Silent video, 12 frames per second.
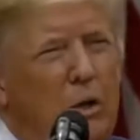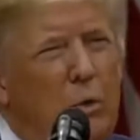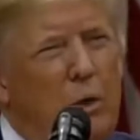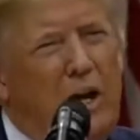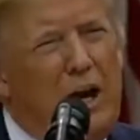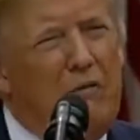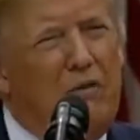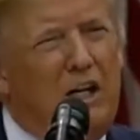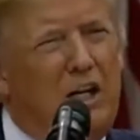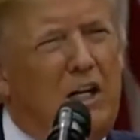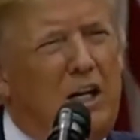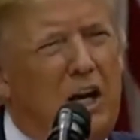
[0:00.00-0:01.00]
We have
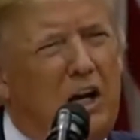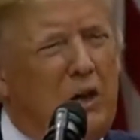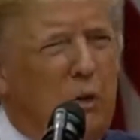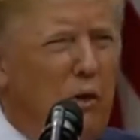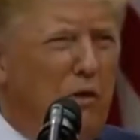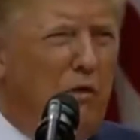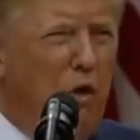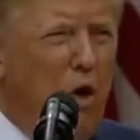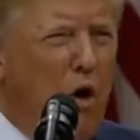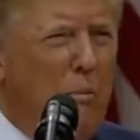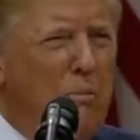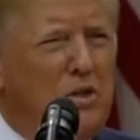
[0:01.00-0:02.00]
detailed the
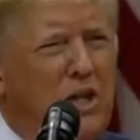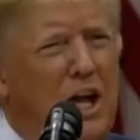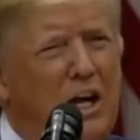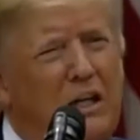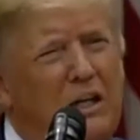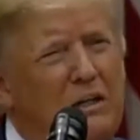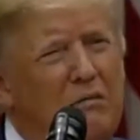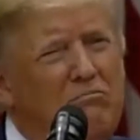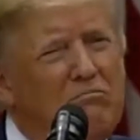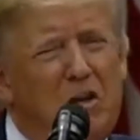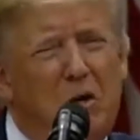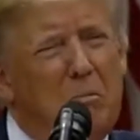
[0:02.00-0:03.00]
reforms that
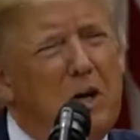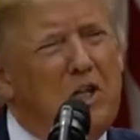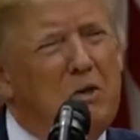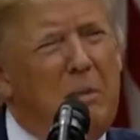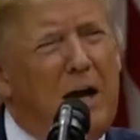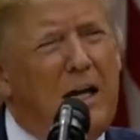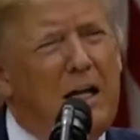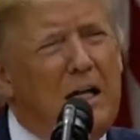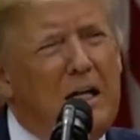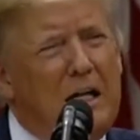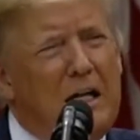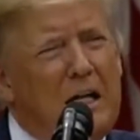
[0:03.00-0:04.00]
it must make
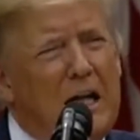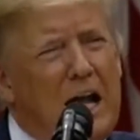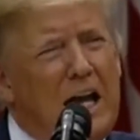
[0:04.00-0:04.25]
and